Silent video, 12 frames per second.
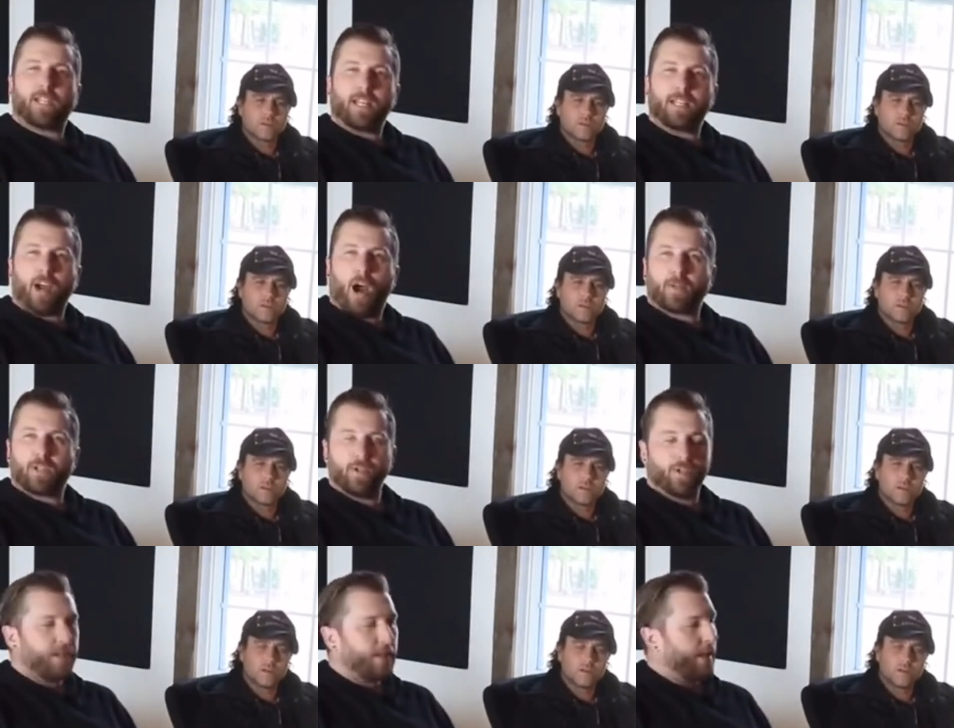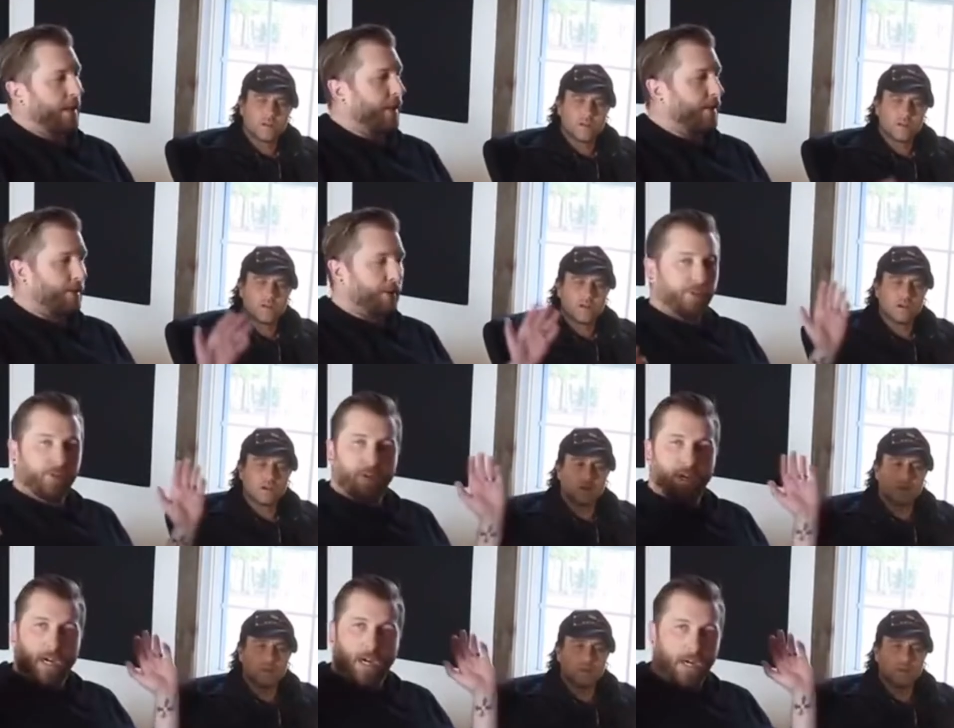Speaker 1: take the opportunity to,
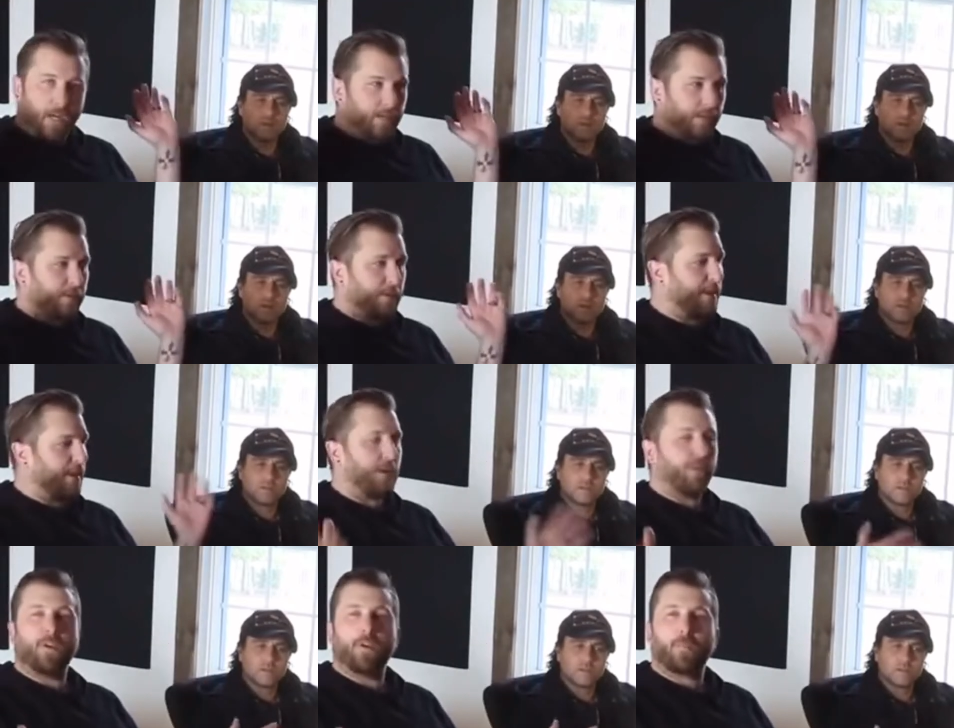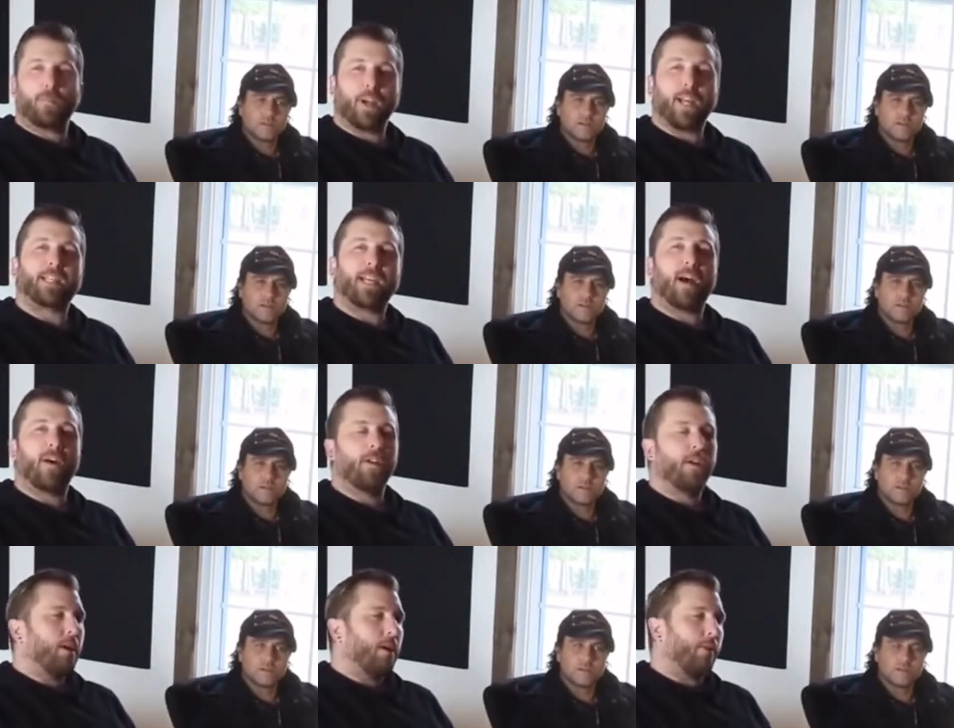uh, to, to give you a breakdown
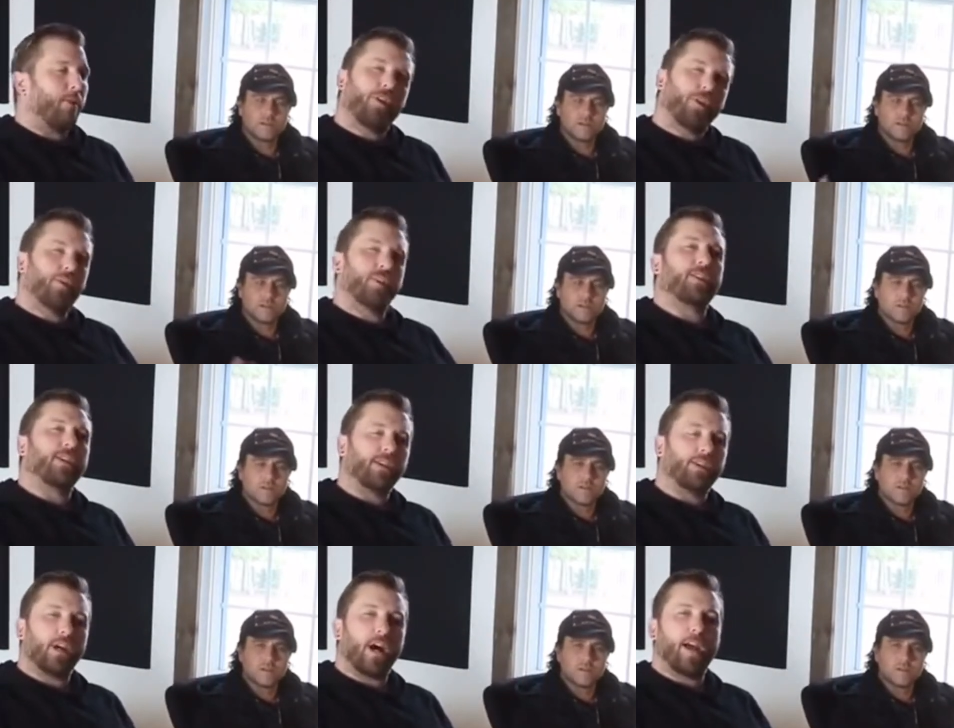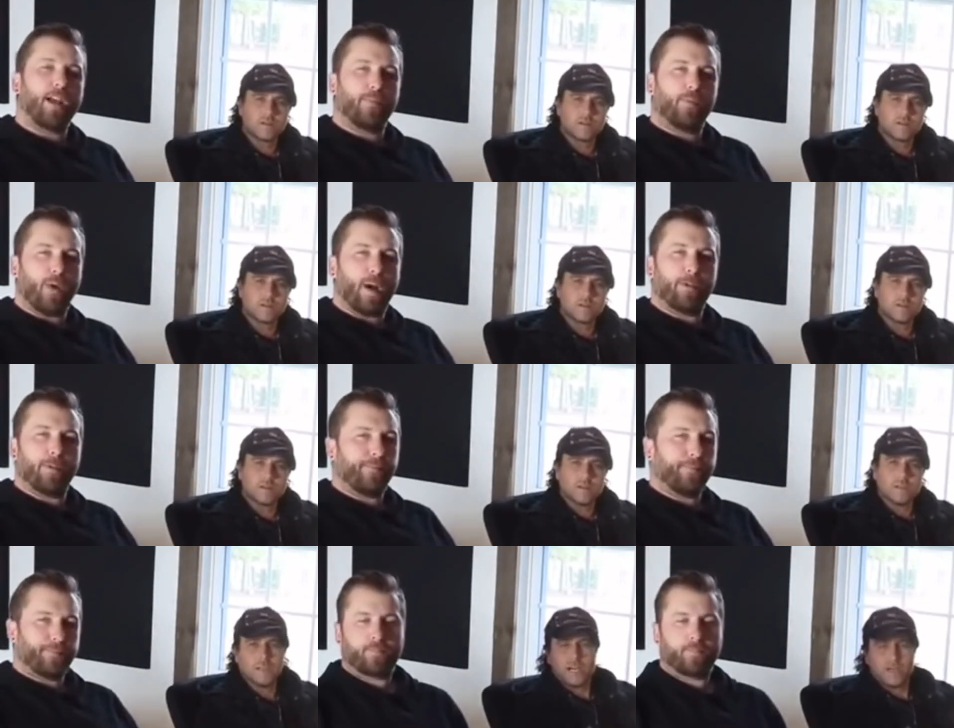of our newest single, I Am the Weapon.
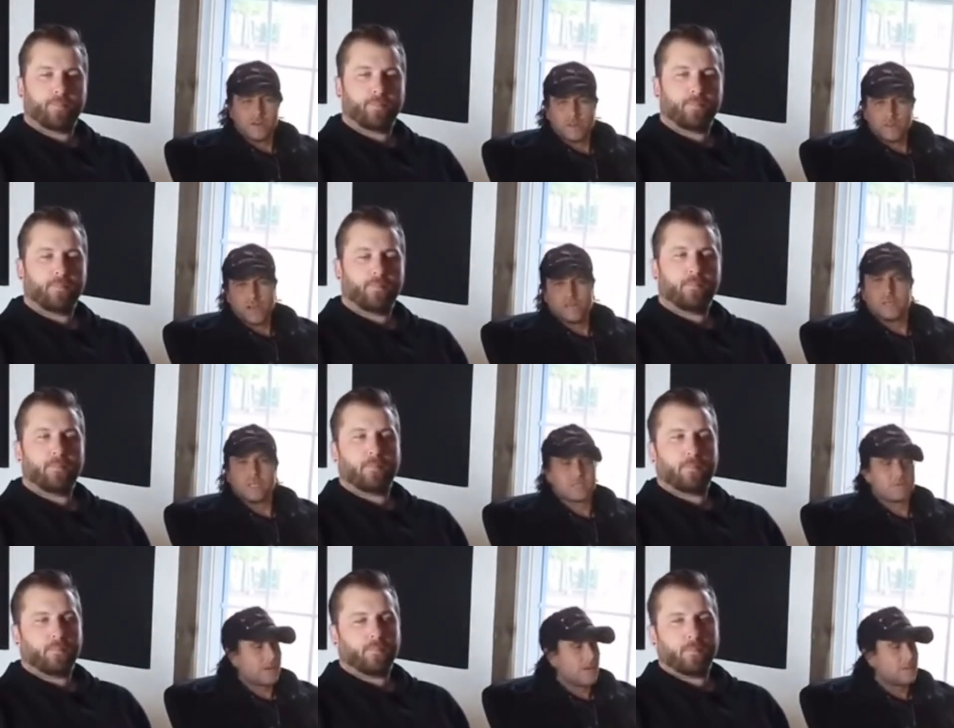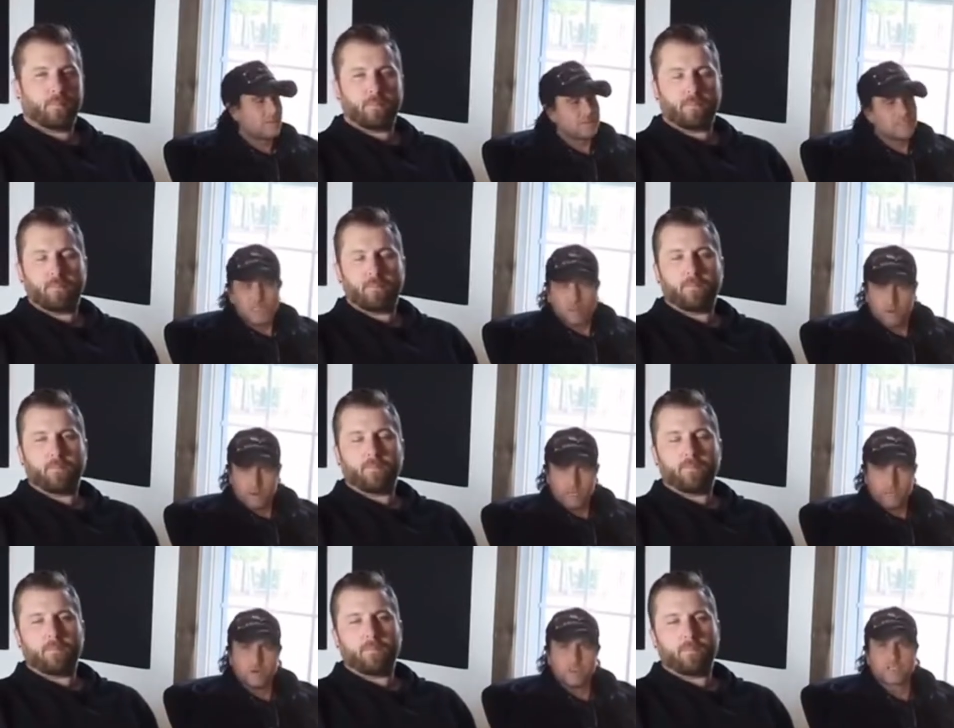
Speaker 2: I Am the Weapon is about, you know,
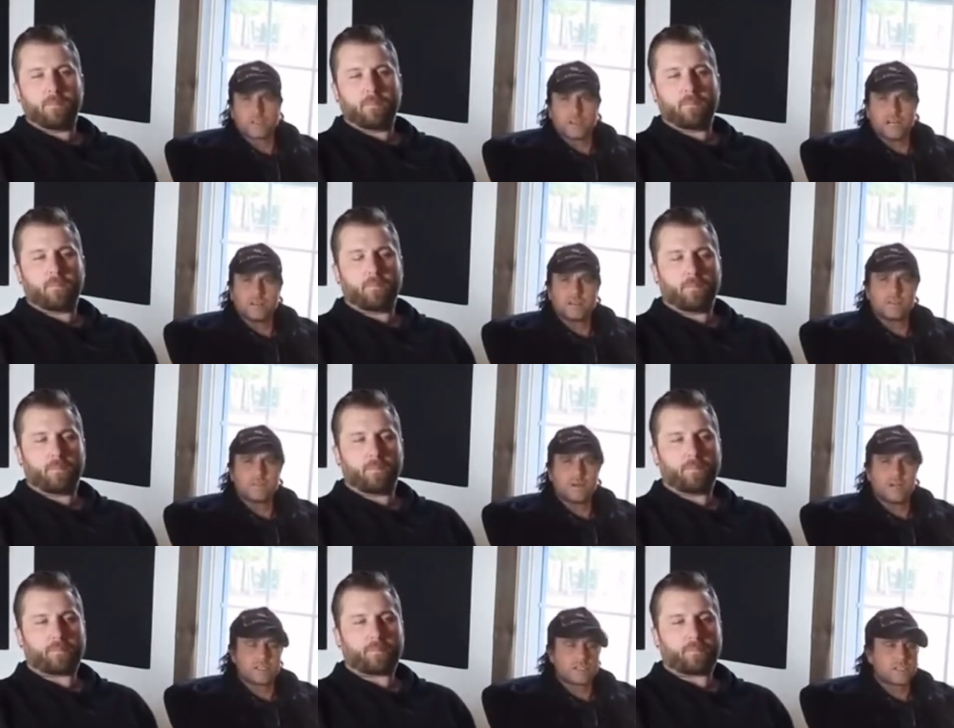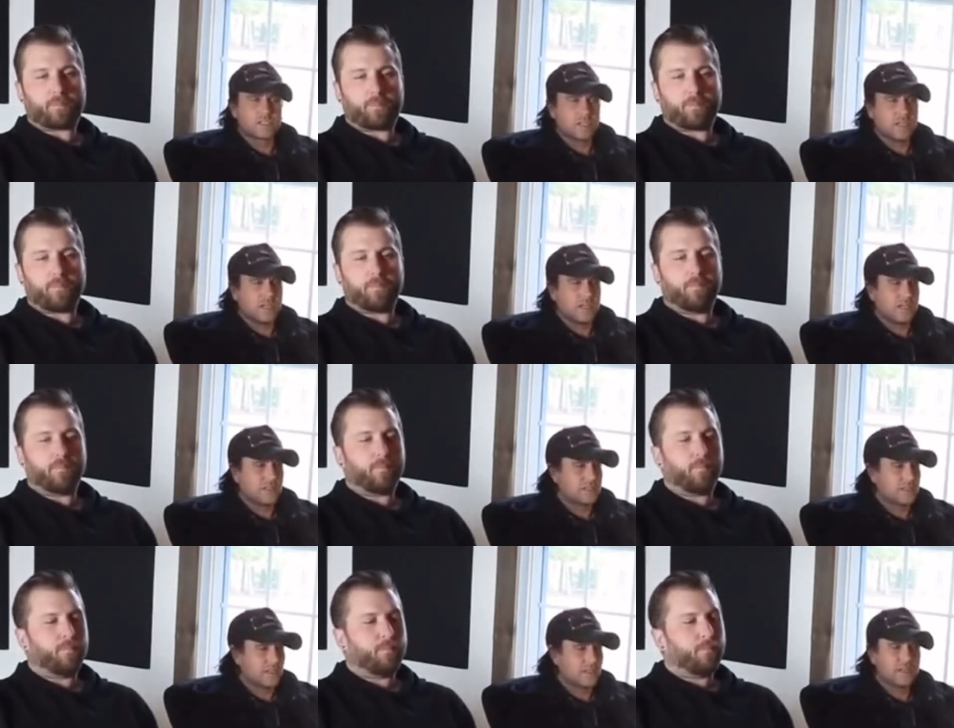being pushed around too much and
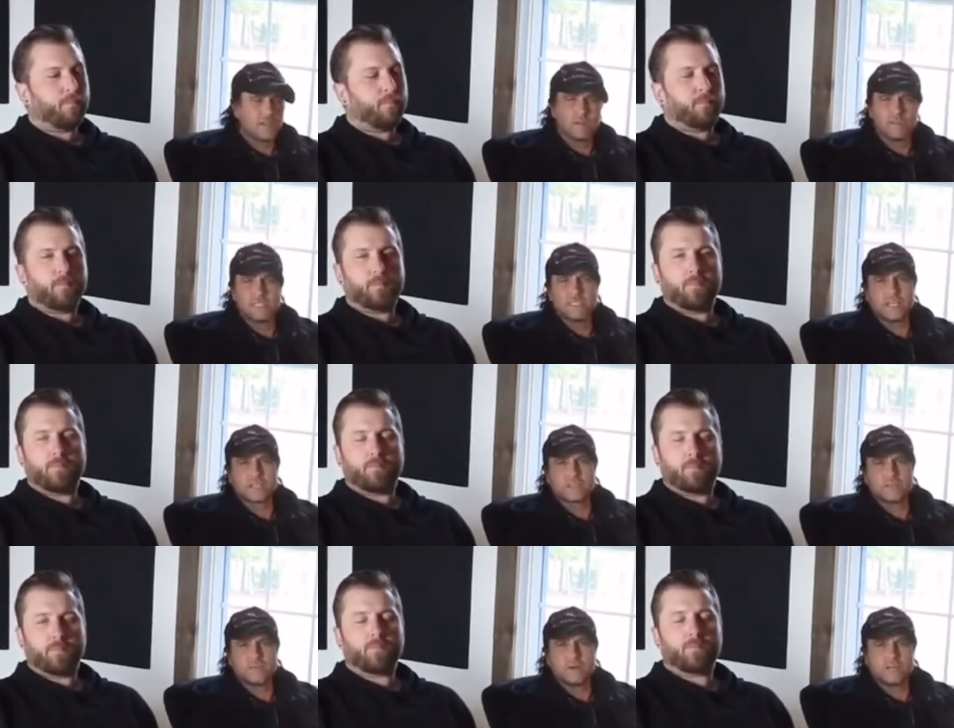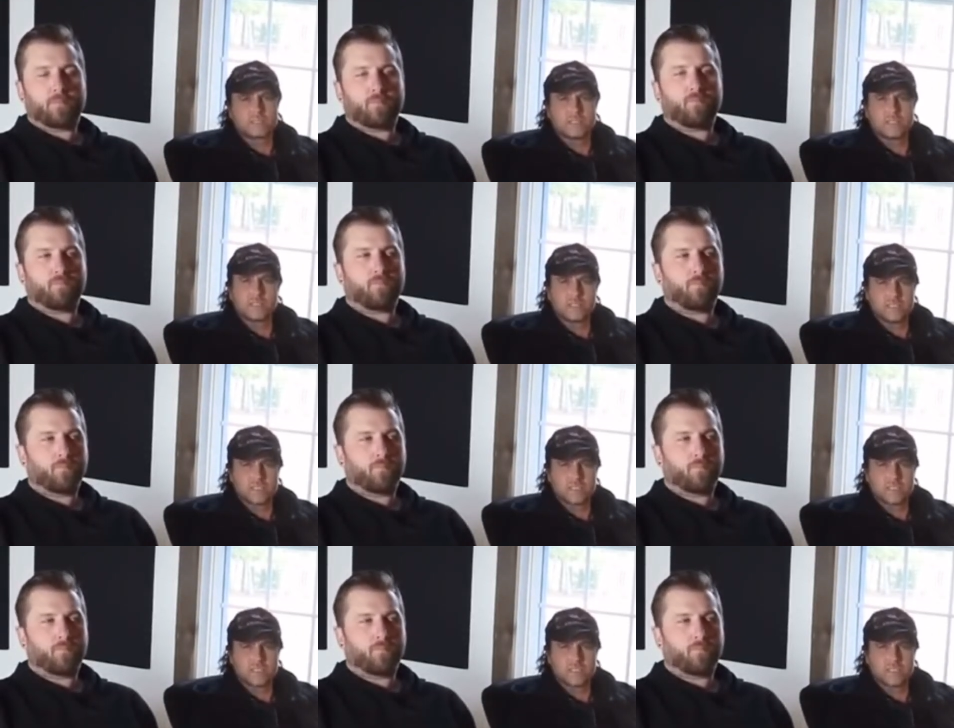uh, you can only take so much until you